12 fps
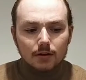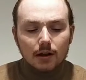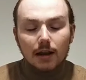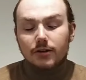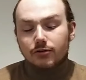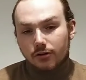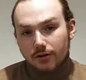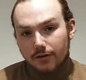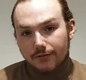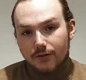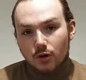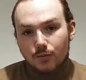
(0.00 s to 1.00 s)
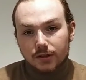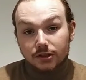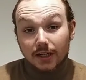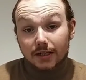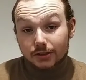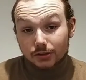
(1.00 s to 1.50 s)
later on in the film, his
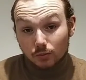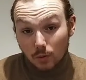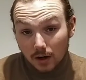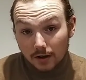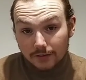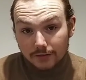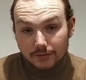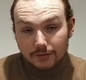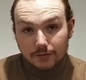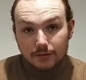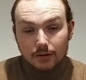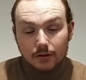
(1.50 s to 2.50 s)
ex-wife,